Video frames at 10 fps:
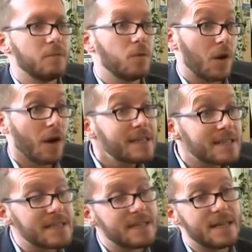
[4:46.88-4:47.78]
would like to
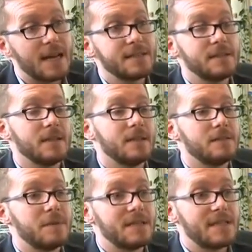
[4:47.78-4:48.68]
see it at has
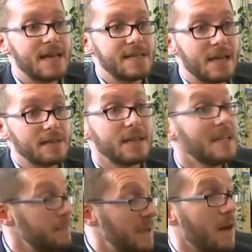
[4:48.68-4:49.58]
been set at. And it's
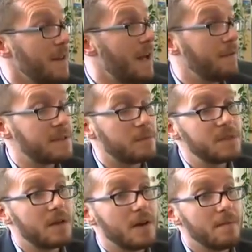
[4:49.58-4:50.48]
been like that for some
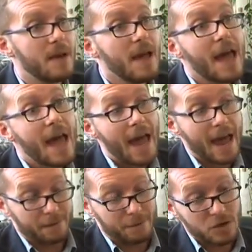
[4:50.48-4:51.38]
time. And
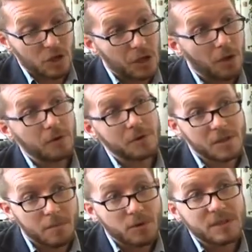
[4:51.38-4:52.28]
for as long as
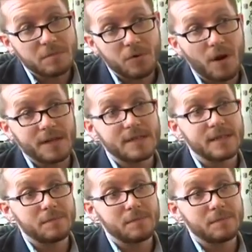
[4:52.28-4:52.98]
commodity prices,